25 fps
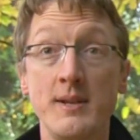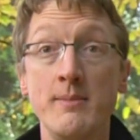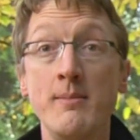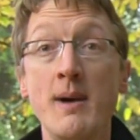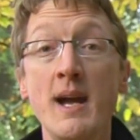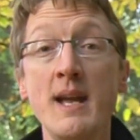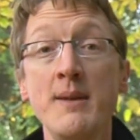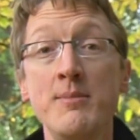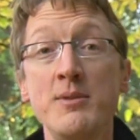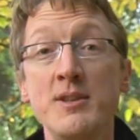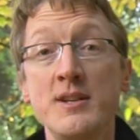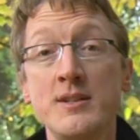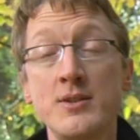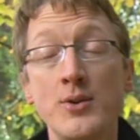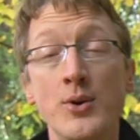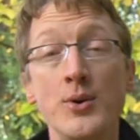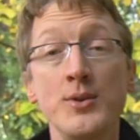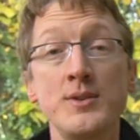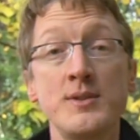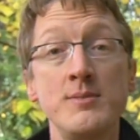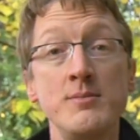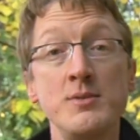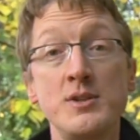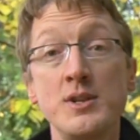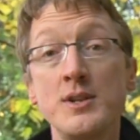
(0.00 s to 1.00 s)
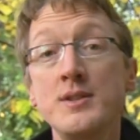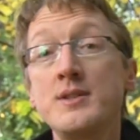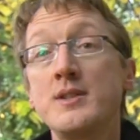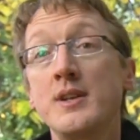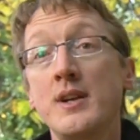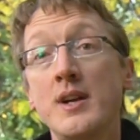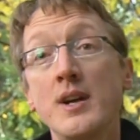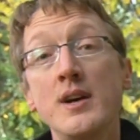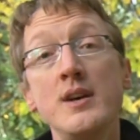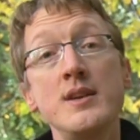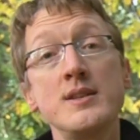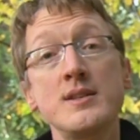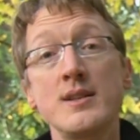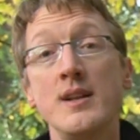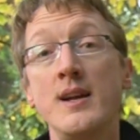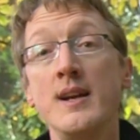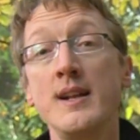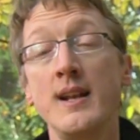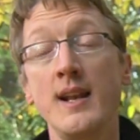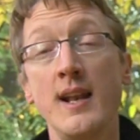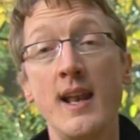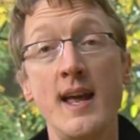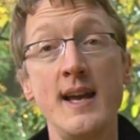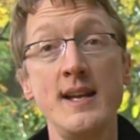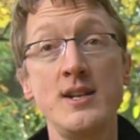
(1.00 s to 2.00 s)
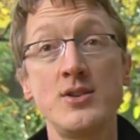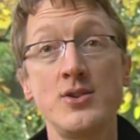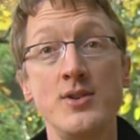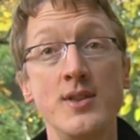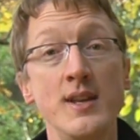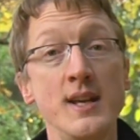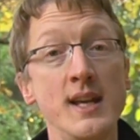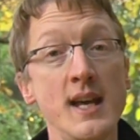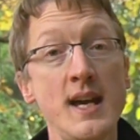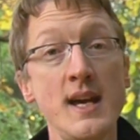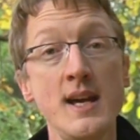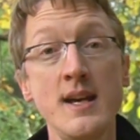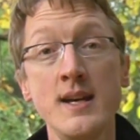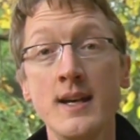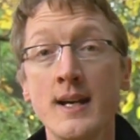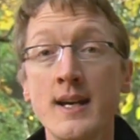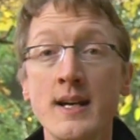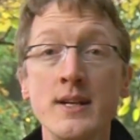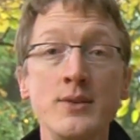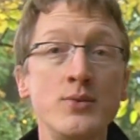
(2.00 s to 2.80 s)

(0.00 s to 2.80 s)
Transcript: It may be that autumn just occurs slightly later in the year,